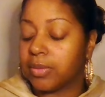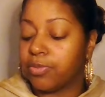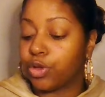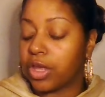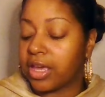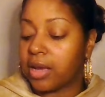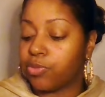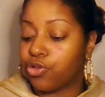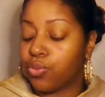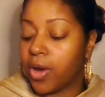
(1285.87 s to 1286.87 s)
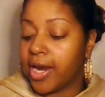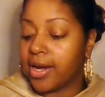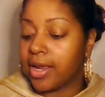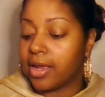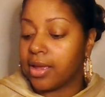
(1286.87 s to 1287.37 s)
So they kept you
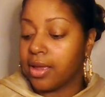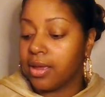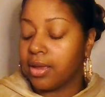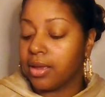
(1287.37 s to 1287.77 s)
waiting,